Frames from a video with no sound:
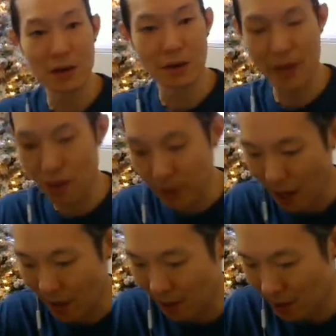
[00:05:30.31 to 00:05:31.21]

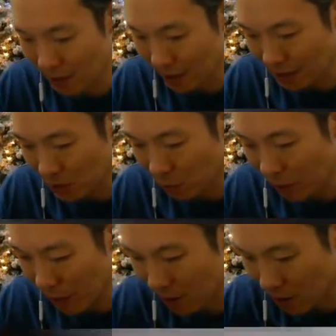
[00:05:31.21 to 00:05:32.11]
Okay, that's a 2
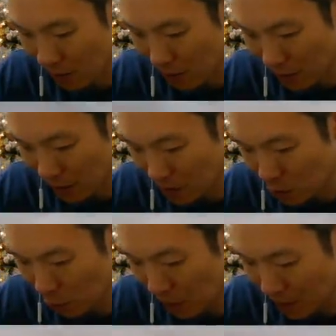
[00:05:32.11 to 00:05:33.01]
pair. That's a
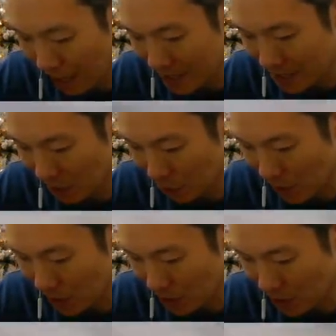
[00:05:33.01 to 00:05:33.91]
2 pair, 9s and
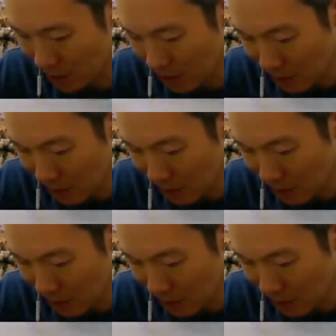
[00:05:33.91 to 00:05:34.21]
3s.